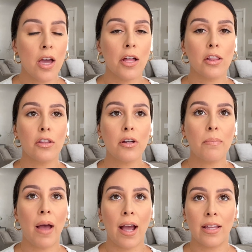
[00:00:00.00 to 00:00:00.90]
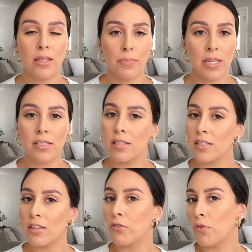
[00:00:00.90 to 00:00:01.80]
Look back at the pieces,
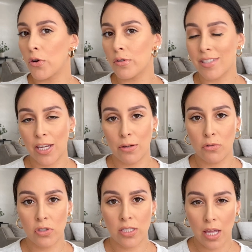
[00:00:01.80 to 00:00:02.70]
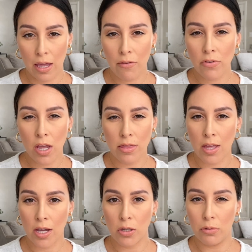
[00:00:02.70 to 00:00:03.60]
the photos that you saved and
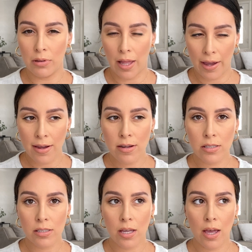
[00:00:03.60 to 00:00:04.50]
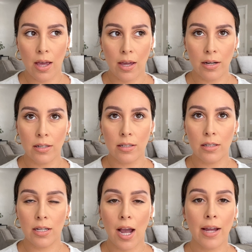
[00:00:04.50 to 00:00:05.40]
that you liked, and
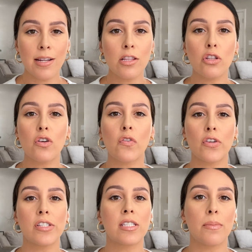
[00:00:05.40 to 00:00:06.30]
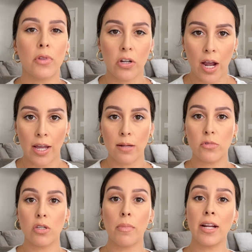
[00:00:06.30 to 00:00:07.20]
kind of look for similar
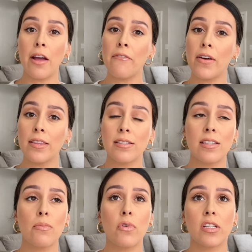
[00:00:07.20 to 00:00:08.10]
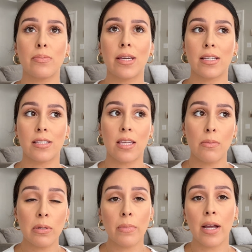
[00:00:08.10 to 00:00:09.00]
items. You might not find the same ones, because
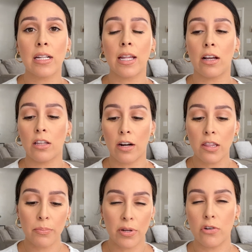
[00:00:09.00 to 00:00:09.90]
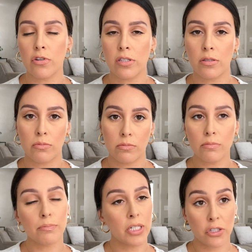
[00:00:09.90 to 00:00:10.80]
keep in mind, like a lot of the Pinterest
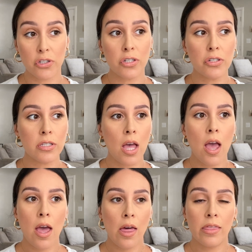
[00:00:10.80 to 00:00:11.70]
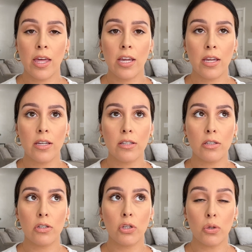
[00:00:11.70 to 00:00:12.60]
pictures, they
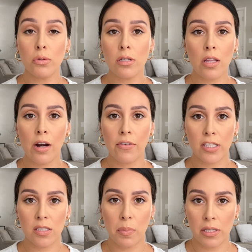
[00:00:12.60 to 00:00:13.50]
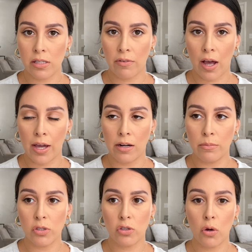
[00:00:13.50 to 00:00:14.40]
use a lot of expensive
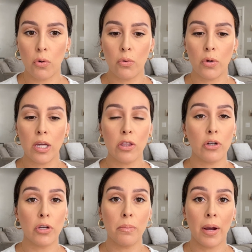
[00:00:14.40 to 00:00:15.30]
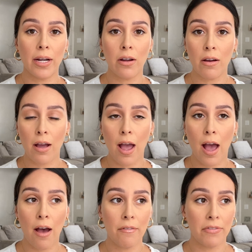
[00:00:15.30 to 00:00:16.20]
items. So either you might not
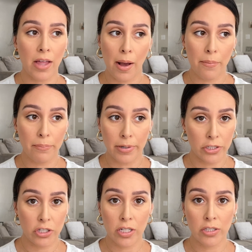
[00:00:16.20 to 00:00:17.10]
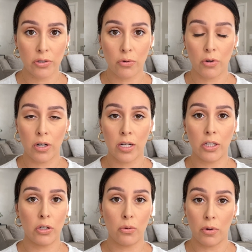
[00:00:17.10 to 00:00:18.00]
have that budget, or
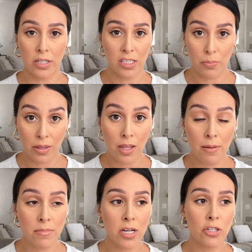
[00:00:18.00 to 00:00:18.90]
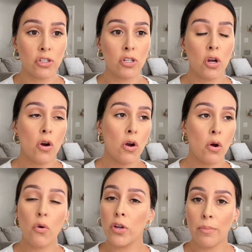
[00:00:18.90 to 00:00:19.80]
you don't want to spend that much,
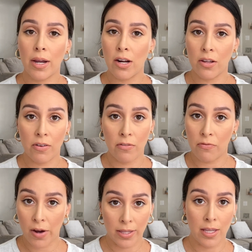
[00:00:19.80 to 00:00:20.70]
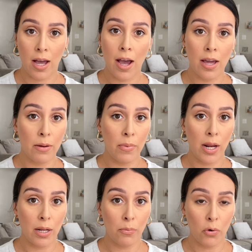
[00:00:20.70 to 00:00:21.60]
or you might not even find that item
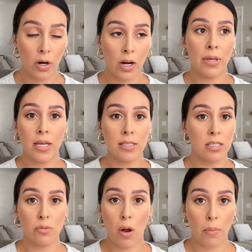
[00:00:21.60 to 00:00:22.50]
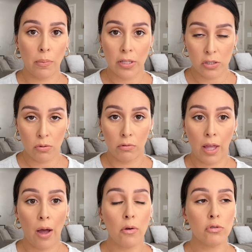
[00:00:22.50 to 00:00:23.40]
anymore because it's probably sold
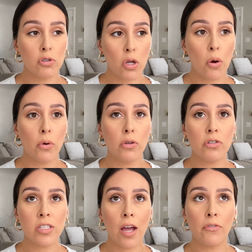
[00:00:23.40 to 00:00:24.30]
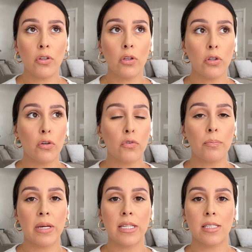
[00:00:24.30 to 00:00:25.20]
out. So you just have to look for
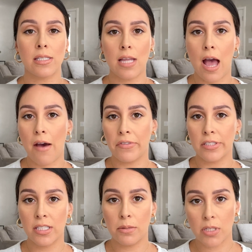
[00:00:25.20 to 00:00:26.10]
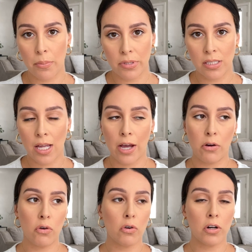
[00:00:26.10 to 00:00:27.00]
pieces that have the same type of
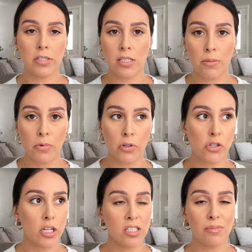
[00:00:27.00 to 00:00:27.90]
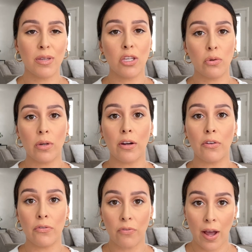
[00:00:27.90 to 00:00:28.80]
style or similar. Trust me, you can
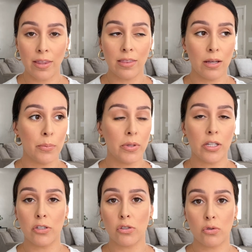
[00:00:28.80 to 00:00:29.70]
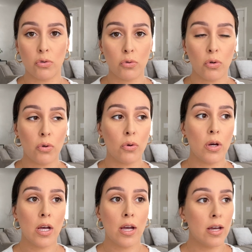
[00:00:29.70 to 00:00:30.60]
find them. There's Google,
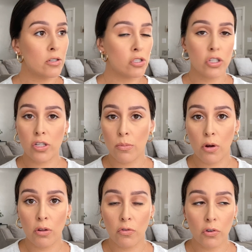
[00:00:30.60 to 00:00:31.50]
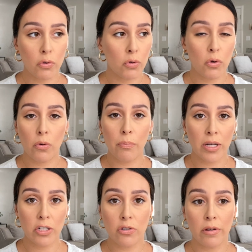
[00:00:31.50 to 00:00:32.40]
search them all over Google,
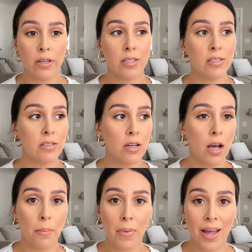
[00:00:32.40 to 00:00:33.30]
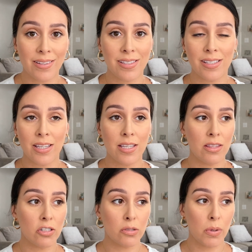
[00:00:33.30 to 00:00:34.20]
Pinterest, Etsy.
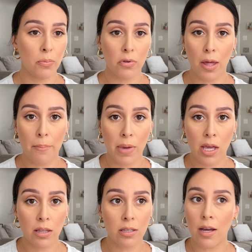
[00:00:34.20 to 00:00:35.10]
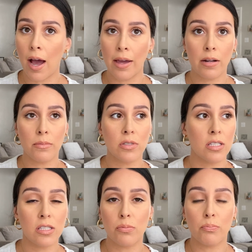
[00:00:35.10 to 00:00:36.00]
There's people that make items,
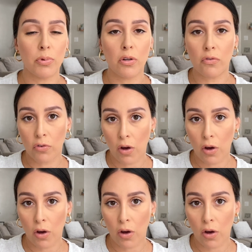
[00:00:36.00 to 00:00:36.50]
these beautiful